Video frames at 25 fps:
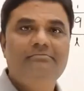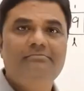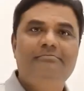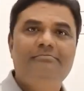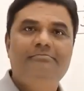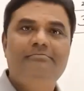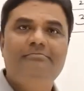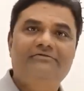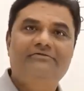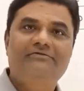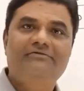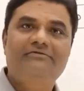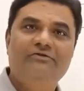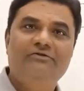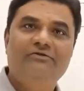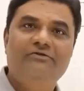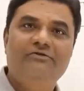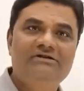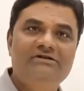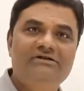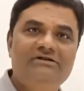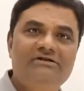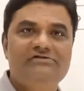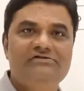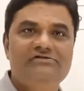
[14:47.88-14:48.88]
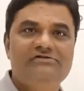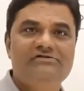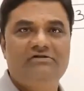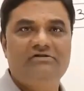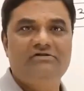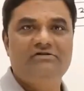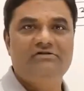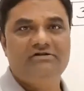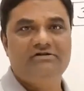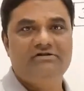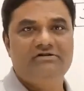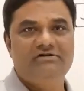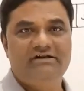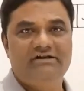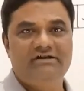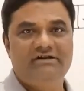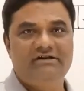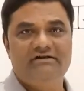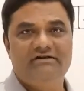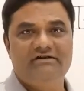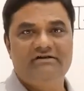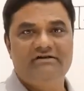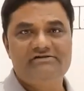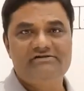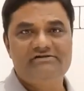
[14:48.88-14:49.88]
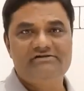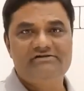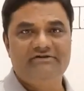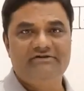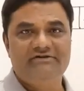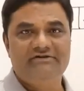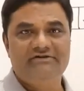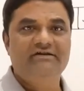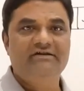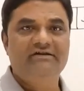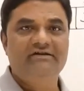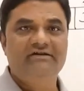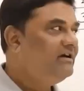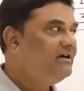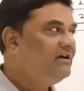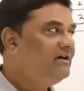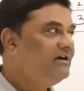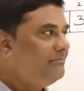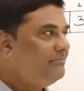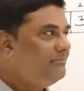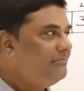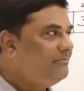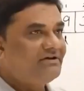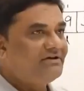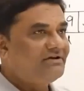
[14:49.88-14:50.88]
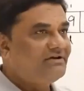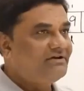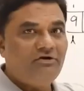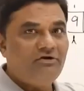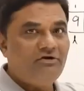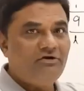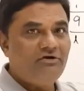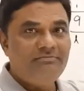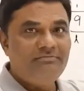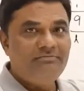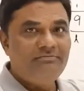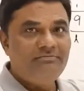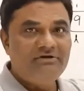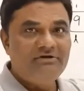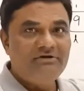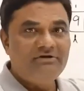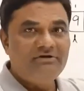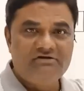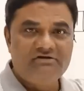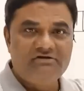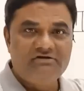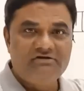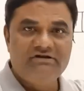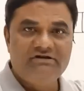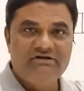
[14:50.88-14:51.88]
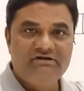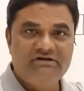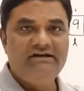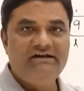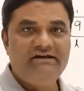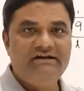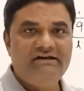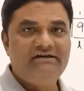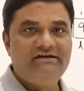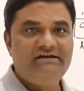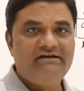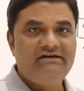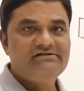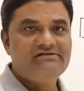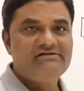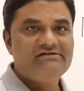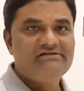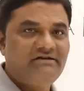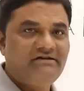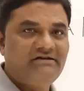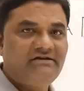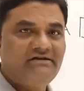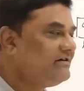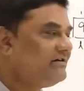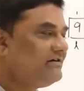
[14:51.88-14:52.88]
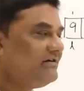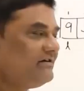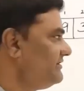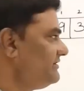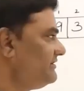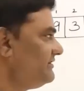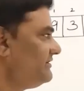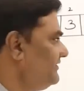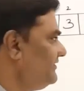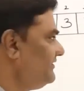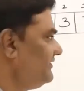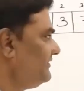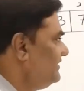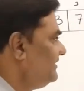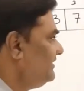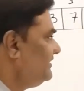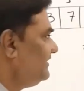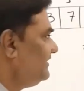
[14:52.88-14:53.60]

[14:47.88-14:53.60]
Perform merge sort recursively. Perform merge sort on the right hand side recursively.